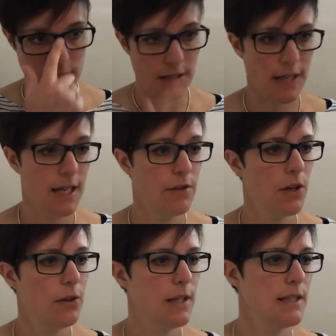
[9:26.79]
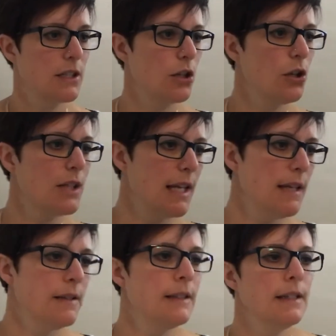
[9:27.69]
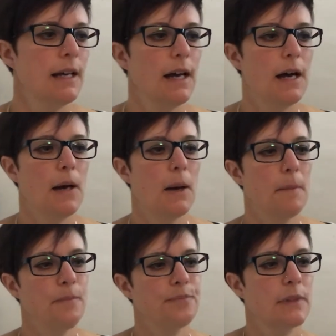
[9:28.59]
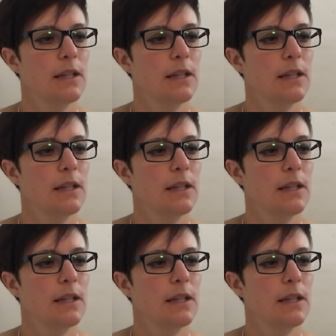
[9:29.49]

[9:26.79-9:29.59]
a hero, he's a goody, um,